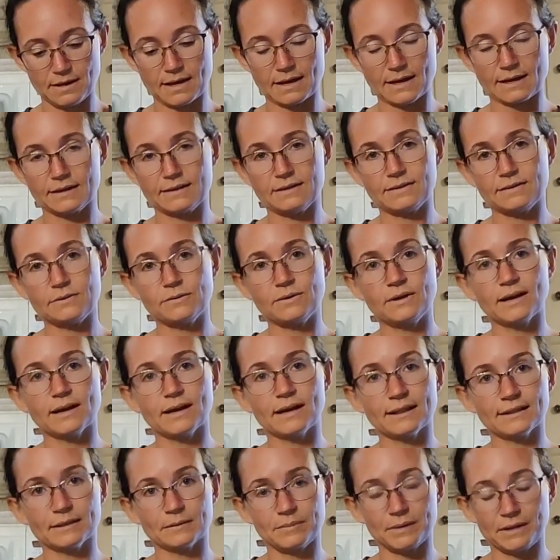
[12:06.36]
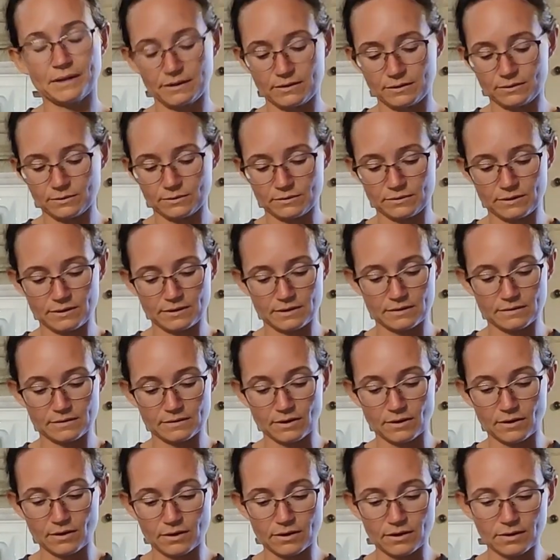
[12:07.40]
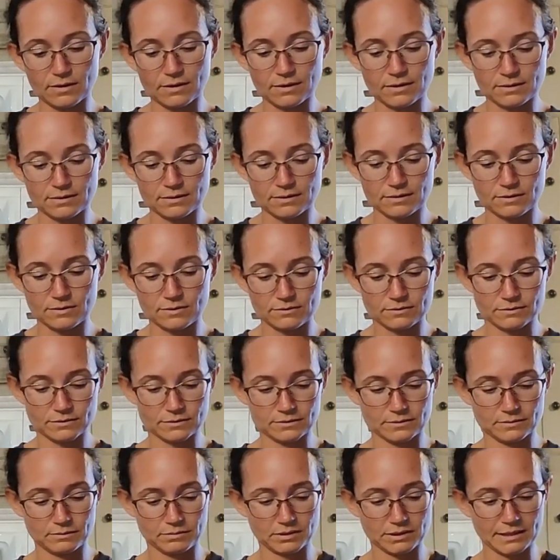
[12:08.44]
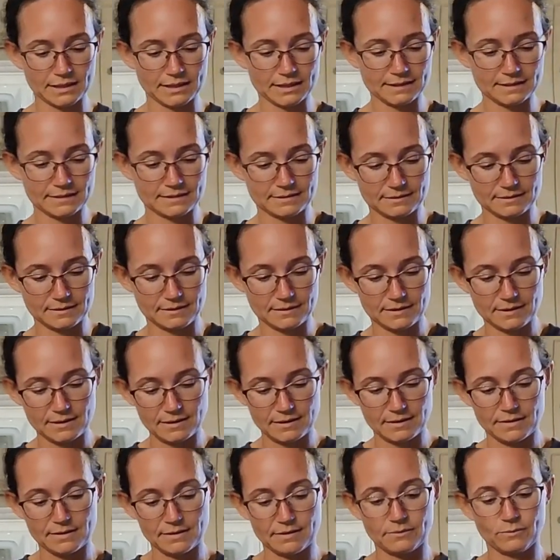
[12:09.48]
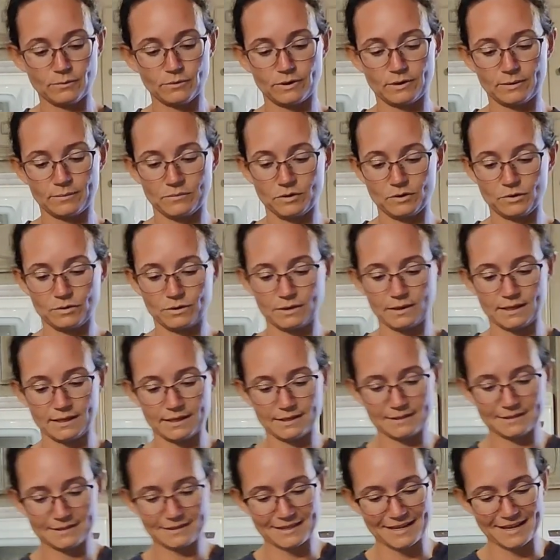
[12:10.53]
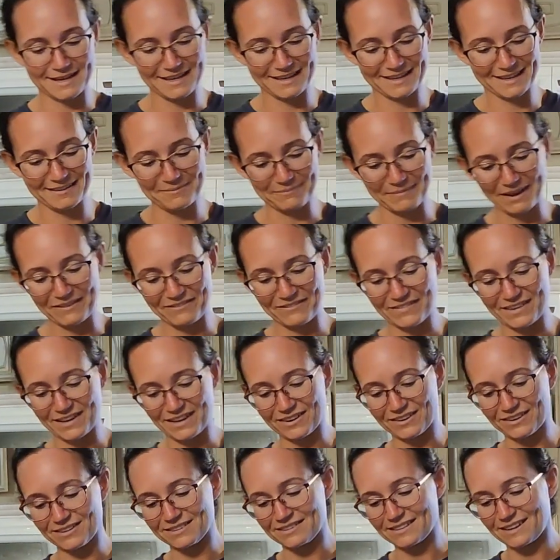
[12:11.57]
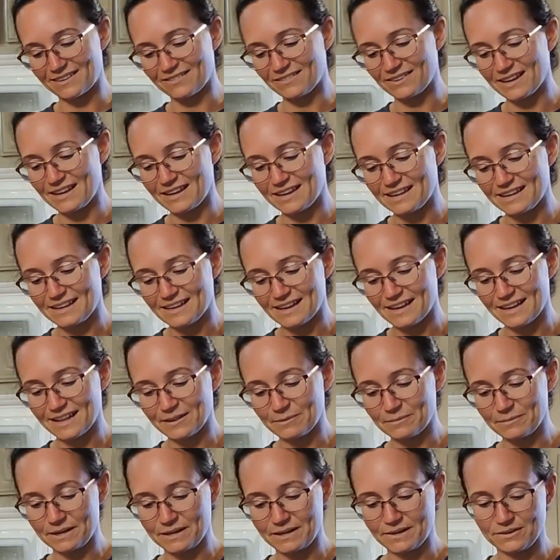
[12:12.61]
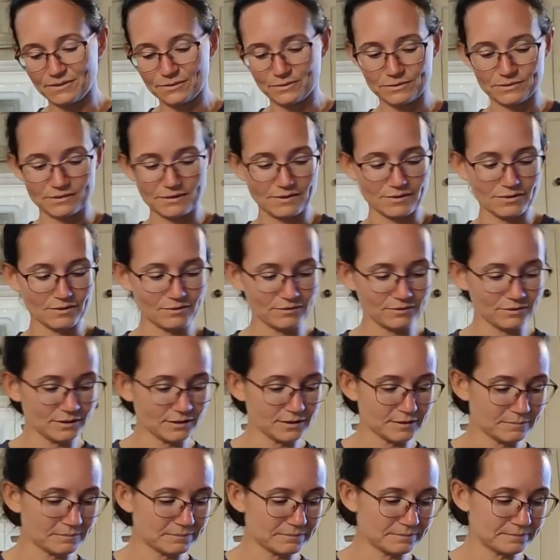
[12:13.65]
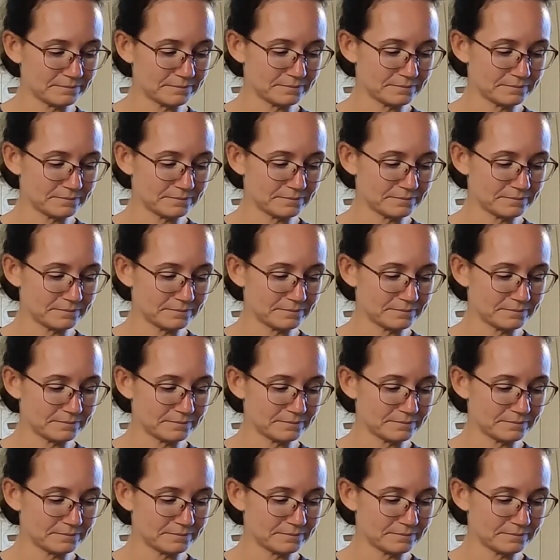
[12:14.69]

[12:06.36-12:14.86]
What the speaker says: I do get jalapeno seeds all over the place when I'm doing this. My fingers have jalapenos all over them.